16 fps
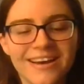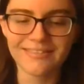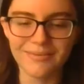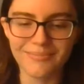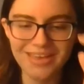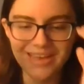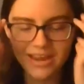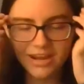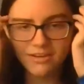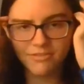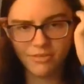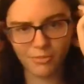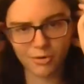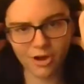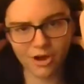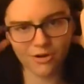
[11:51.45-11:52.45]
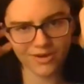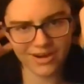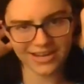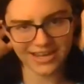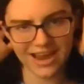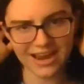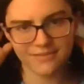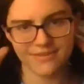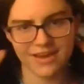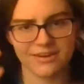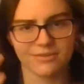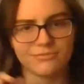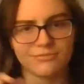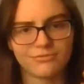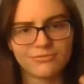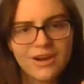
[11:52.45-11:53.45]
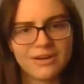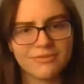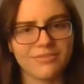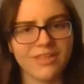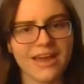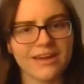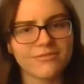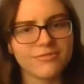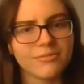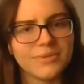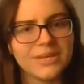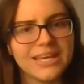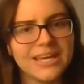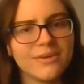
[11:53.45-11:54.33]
The beginning of the book already kind of had a red flag for me.